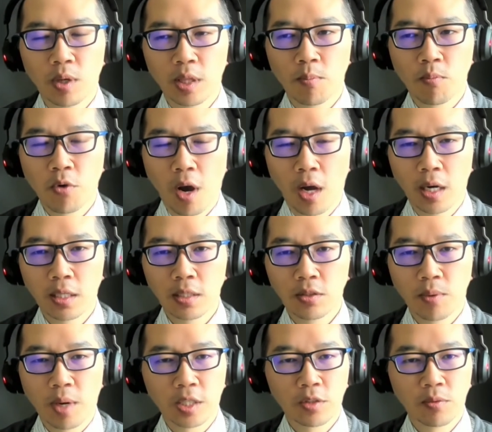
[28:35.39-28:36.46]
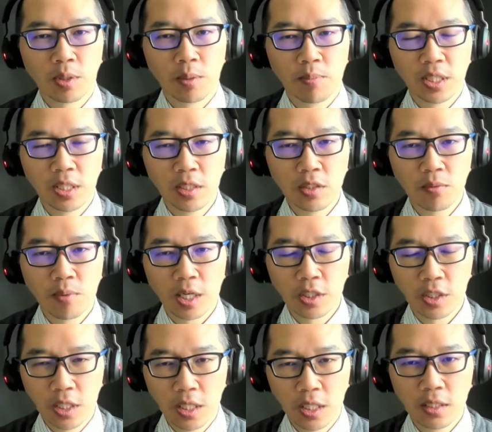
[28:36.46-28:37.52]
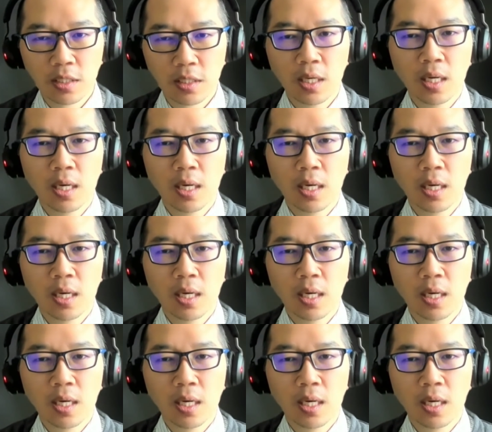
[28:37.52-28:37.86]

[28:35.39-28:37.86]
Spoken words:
the product direction, what the business direction is,